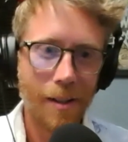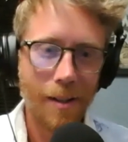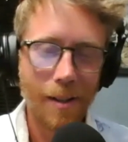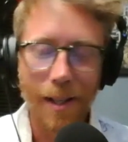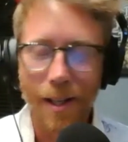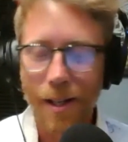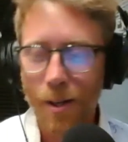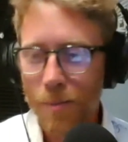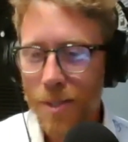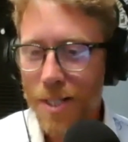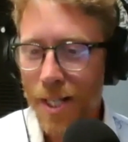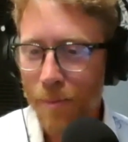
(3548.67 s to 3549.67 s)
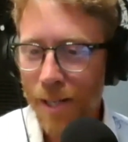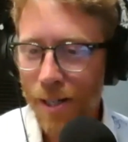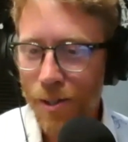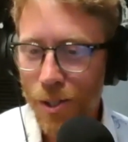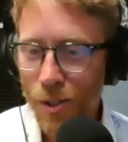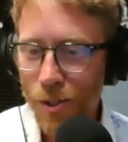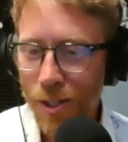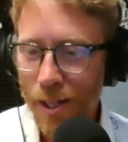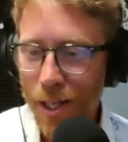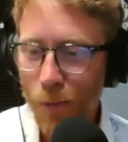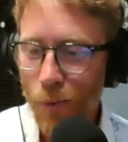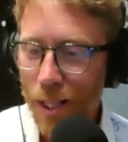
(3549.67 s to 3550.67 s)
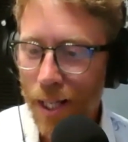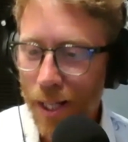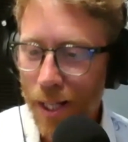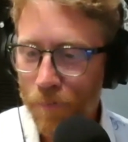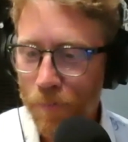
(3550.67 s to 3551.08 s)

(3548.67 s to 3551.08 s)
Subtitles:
Yep, same here, dude. I can relate.